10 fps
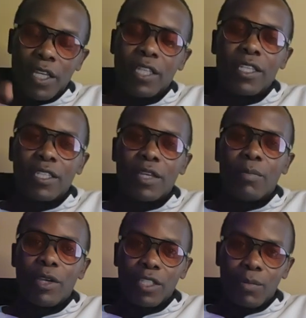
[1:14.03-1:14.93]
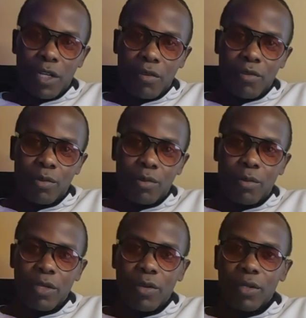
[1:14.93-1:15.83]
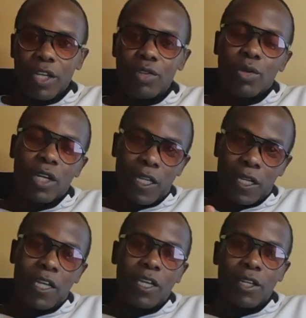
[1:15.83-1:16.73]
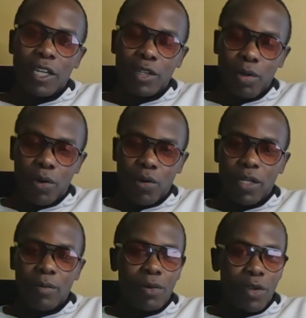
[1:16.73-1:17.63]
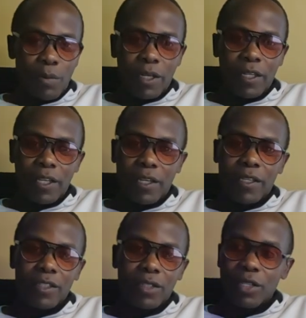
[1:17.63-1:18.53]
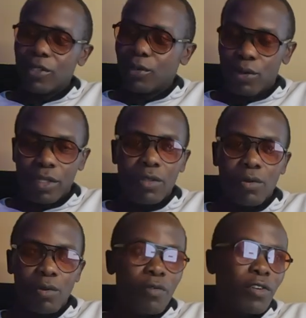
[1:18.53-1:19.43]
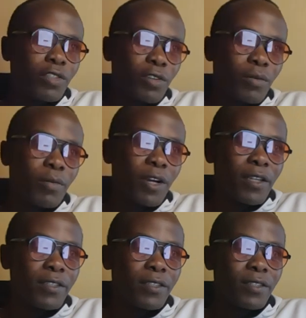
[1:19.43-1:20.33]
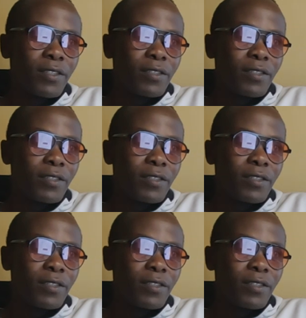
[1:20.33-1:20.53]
It is the best platform to be on and you can get your own employment there. There is no need to look for a job, guys.